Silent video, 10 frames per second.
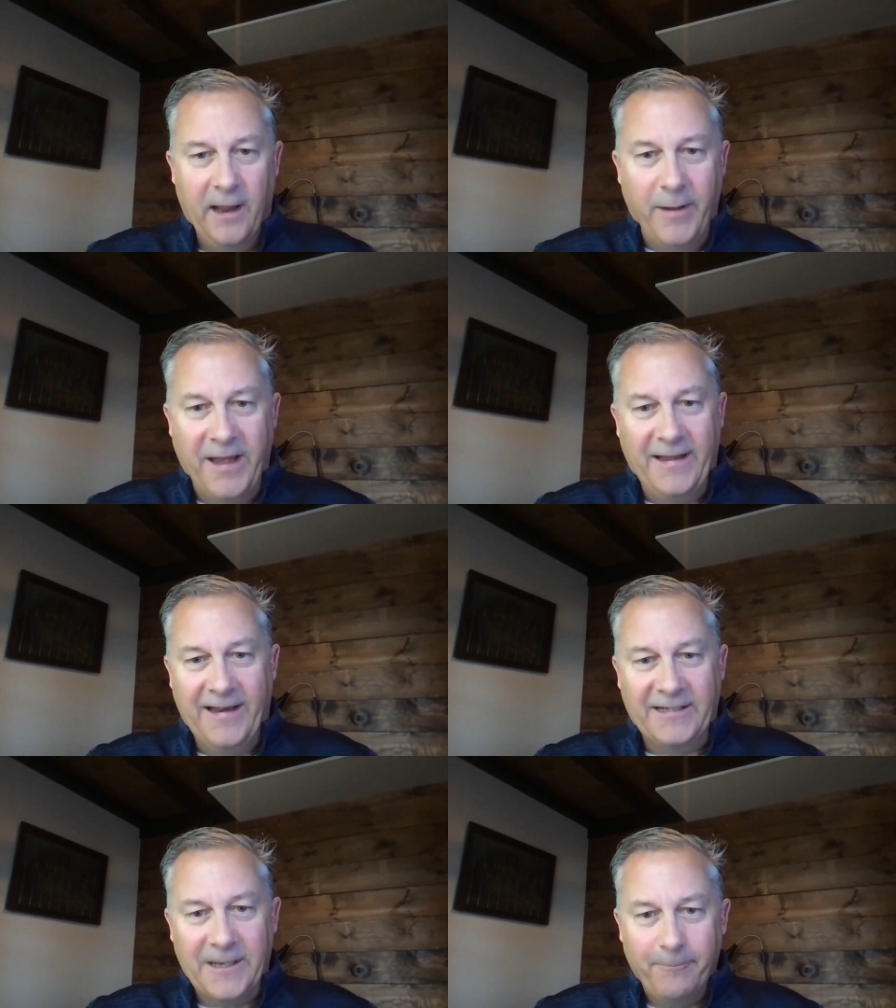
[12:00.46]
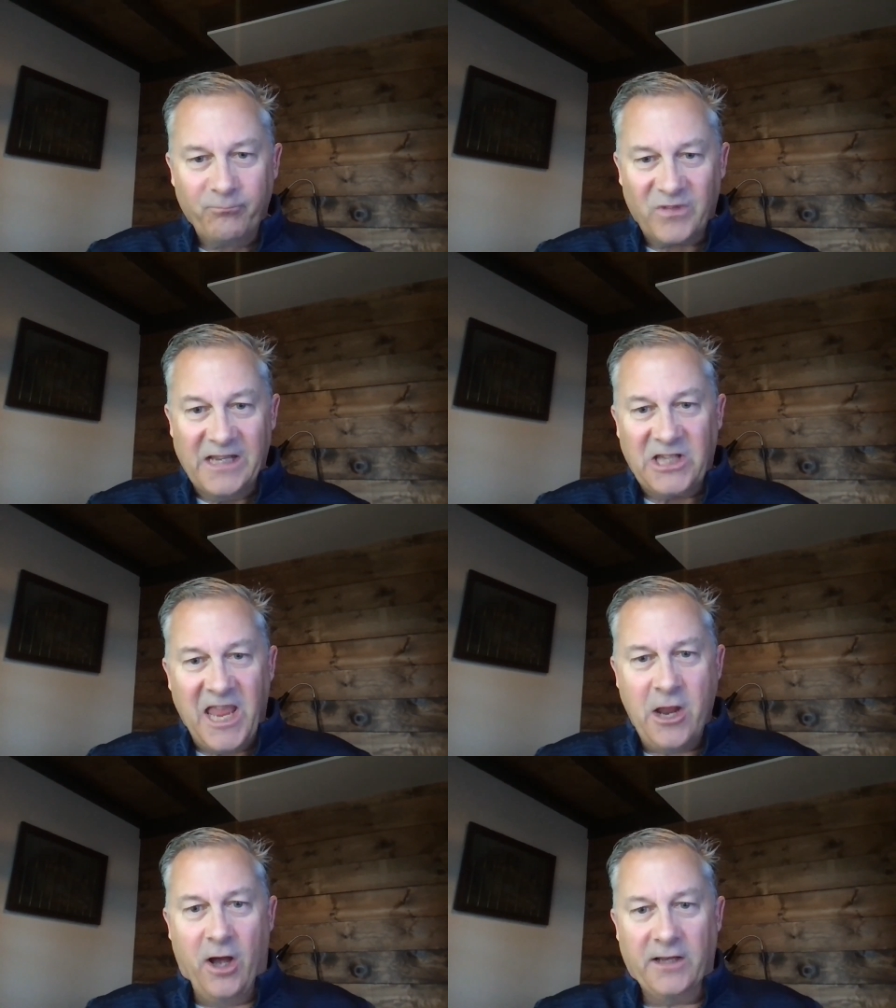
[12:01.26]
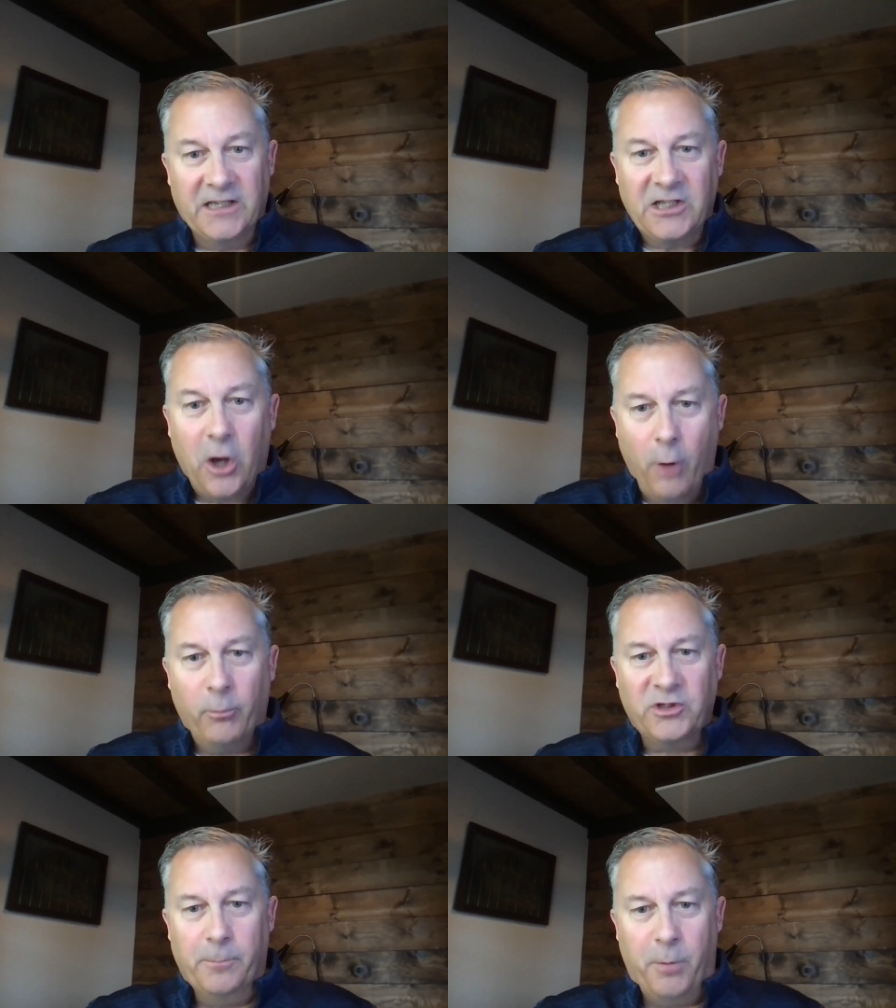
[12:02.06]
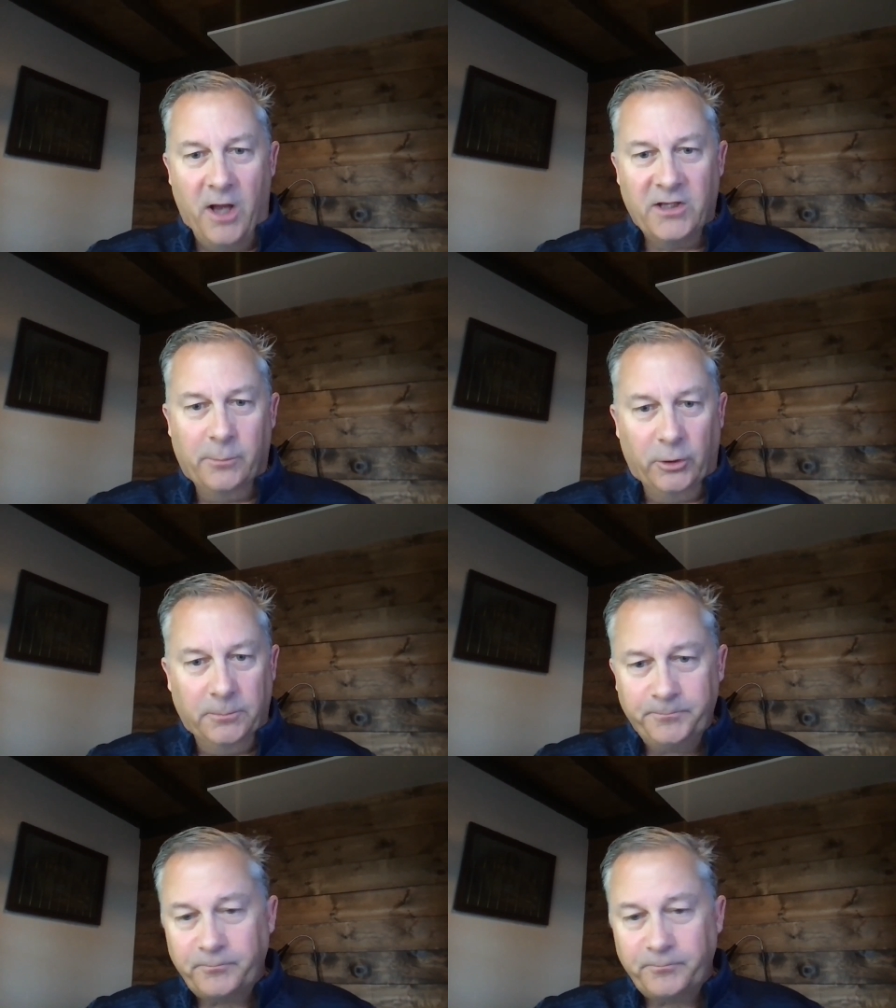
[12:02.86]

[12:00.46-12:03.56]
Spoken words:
I mean, it's chaos. It's almost impossible.